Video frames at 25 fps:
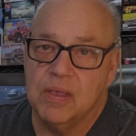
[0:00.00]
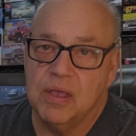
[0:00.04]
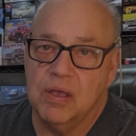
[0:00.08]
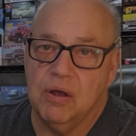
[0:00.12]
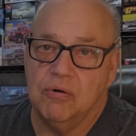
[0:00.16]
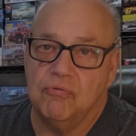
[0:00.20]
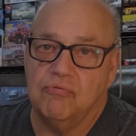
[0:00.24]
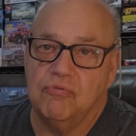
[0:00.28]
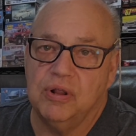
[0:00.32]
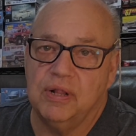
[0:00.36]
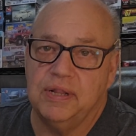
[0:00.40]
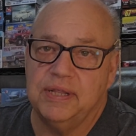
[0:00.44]

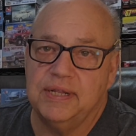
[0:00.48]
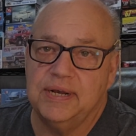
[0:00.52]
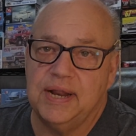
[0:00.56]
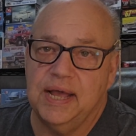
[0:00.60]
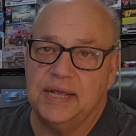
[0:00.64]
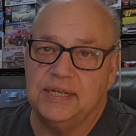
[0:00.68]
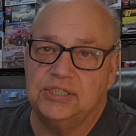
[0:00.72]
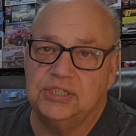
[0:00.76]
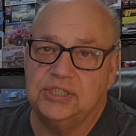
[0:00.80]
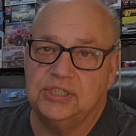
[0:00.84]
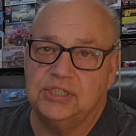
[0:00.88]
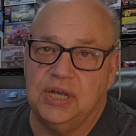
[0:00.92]
really
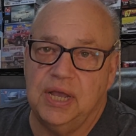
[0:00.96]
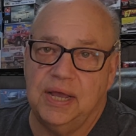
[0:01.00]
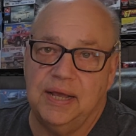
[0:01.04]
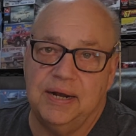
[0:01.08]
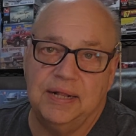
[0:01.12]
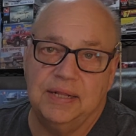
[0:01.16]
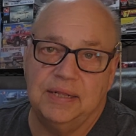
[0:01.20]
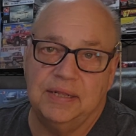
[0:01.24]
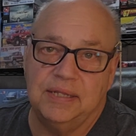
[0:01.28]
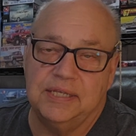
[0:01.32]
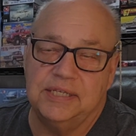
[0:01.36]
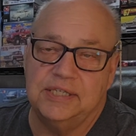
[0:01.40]
nice
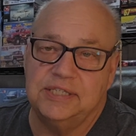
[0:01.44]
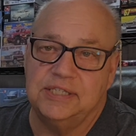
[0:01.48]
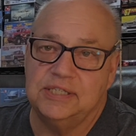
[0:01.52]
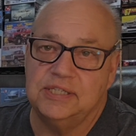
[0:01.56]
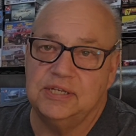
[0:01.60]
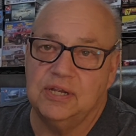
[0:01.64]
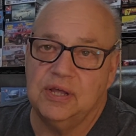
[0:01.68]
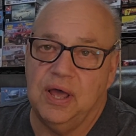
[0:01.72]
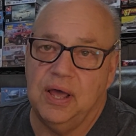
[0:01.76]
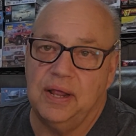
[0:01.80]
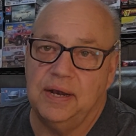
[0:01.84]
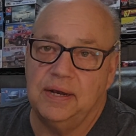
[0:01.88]
shine, at
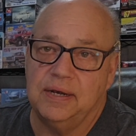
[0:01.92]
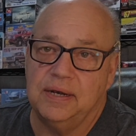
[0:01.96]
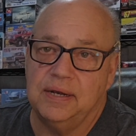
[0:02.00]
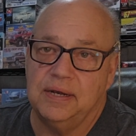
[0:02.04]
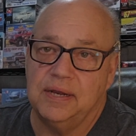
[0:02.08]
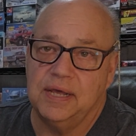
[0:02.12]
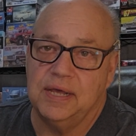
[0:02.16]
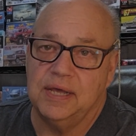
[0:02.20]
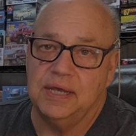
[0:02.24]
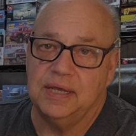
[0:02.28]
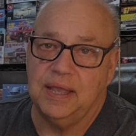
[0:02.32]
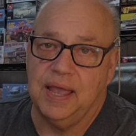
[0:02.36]
least
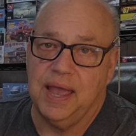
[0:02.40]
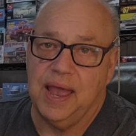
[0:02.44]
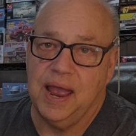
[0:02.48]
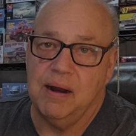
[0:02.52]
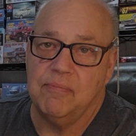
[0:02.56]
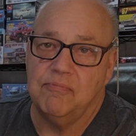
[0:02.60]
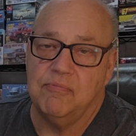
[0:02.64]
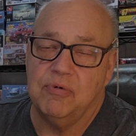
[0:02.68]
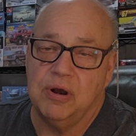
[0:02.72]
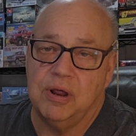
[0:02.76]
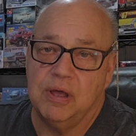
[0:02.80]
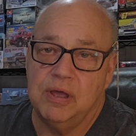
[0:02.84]
on
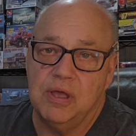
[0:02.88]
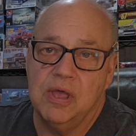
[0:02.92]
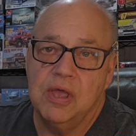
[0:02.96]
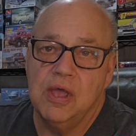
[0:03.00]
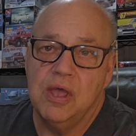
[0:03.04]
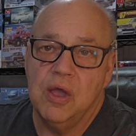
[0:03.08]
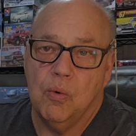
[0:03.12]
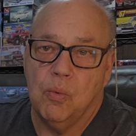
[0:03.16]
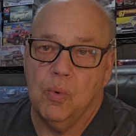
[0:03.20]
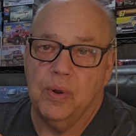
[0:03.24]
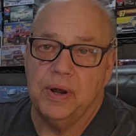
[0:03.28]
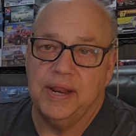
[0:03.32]
camera
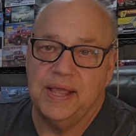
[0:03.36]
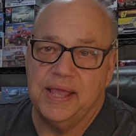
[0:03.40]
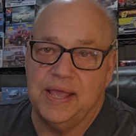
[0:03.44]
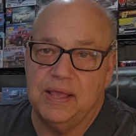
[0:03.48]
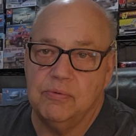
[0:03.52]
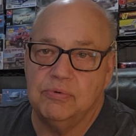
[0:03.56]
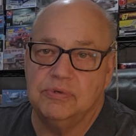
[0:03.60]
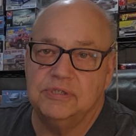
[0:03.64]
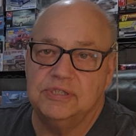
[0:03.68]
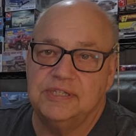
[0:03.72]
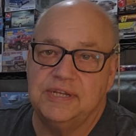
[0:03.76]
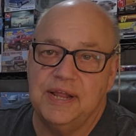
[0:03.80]
when he
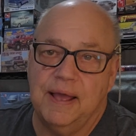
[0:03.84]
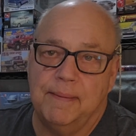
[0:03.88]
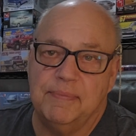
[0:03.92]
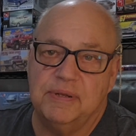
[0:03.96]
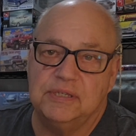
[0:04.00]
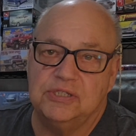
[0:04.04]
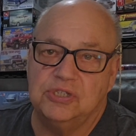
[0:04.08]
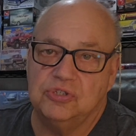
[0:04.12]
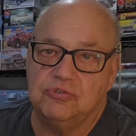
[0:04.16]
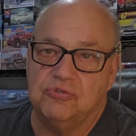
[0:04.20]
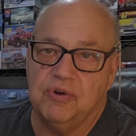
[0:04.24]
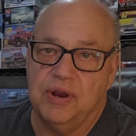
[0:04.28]
was
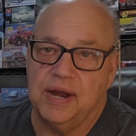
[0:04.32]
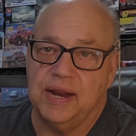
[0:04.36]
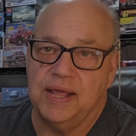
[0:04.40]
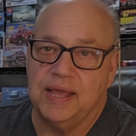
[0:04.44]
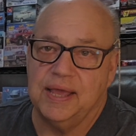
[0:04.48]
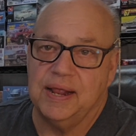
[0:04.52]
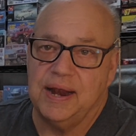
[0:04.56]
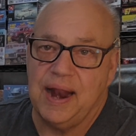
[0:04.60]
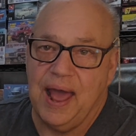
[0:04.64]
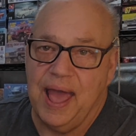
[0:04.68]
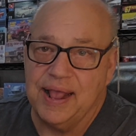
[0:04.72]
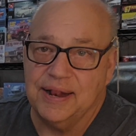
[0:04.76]

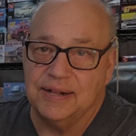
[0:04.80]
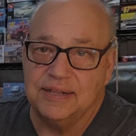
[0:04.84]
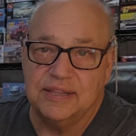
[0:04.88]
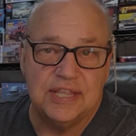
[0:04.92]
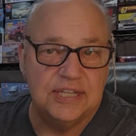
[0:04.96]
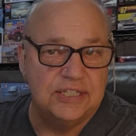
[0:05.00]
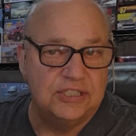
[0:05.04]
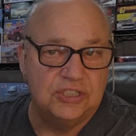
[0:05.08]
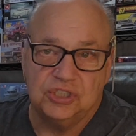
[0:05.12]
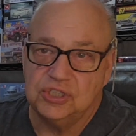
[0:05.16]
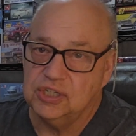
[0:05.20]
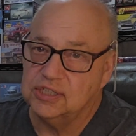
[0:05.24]
demonstrating it.
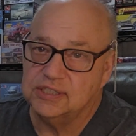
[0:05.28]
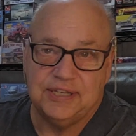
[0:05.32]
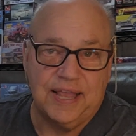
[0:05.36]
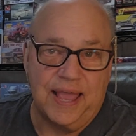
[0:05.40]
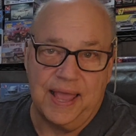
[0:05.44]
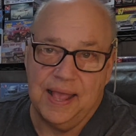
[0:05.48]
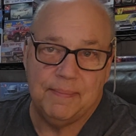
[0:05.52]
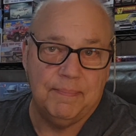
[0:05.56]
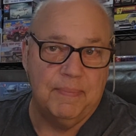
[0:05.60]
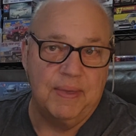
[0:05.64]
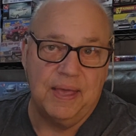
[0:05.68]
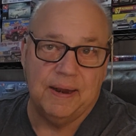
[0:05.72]
This just
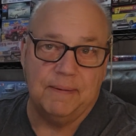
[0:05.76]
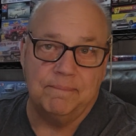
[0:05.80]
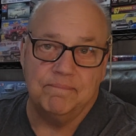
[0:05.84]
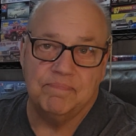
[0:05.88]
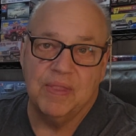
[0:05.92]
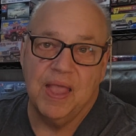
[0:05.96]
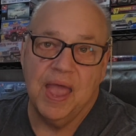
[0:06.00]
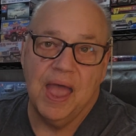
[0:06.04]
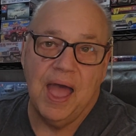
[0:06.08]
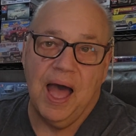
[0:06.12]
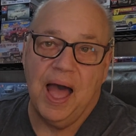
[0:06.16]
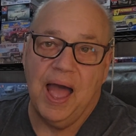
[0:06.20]
came in.
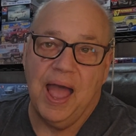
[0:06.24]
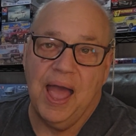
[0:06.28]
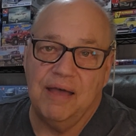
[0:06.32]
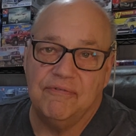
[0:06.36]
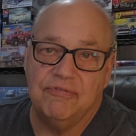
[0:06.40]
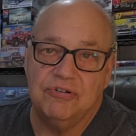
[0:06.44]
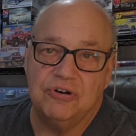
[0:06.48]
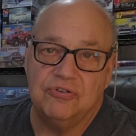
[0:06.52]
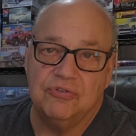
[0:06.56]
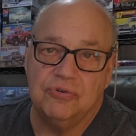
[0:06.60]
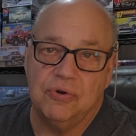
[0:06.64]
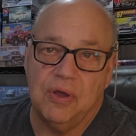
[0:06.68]
I
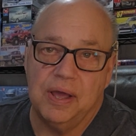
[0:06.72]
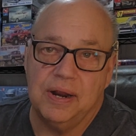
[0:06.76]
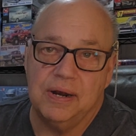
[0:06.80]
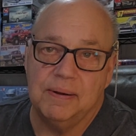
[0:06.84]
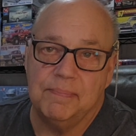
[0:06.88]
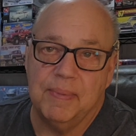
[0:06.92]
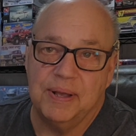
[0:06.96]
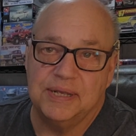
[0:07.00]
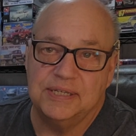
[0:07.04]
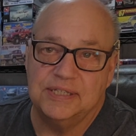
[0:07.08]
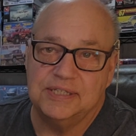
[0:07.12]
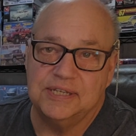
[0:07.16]
haven't tried
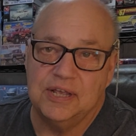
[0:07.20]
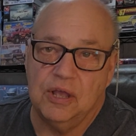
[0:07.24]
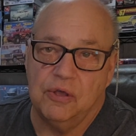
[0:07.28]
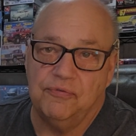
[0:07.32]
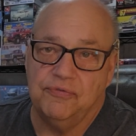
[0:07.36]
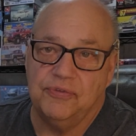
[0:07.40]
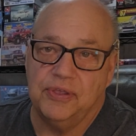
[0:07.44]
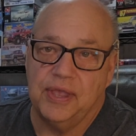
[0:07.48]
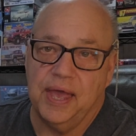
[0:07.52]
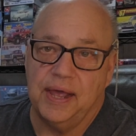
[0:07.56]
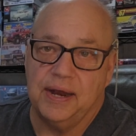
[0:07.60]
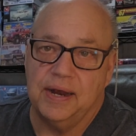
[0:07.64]
it
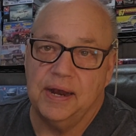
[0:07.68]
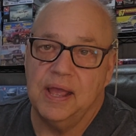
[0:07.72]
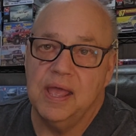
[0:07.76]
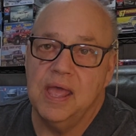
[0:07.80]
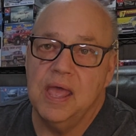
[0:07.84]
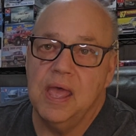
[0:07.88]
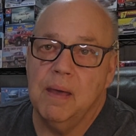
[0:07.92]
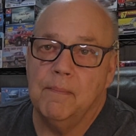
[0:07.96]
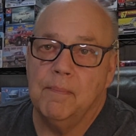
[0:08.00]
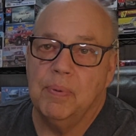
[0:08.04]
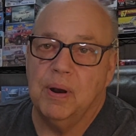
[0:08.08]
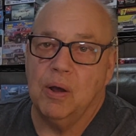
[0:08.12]
myself yet,
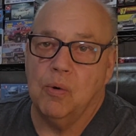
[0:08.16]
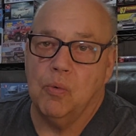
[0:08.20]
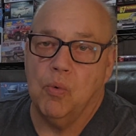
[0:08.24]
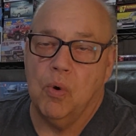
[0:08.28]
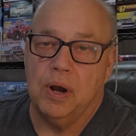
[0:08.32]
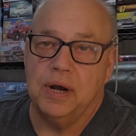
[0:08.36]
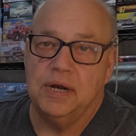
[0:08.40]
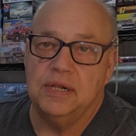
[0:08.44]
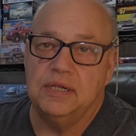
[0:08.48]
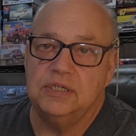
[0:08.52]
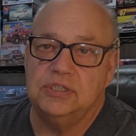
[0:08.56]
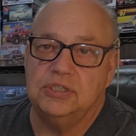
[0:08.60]
but I
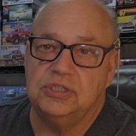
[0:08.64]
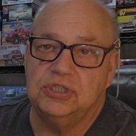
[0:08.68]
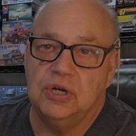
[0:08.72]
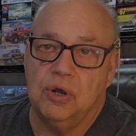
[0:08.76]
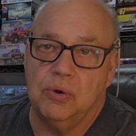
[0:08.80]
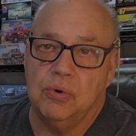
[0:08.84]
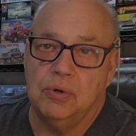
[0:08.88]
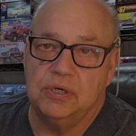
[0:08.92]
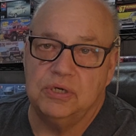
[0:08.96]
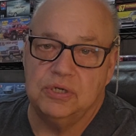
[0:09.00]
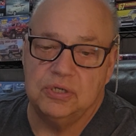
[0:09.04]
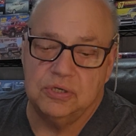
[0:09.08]
wanted to
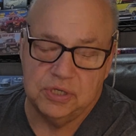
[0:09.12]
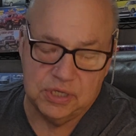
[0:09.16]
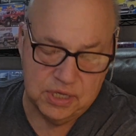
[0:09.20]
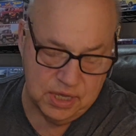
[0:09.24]
show it to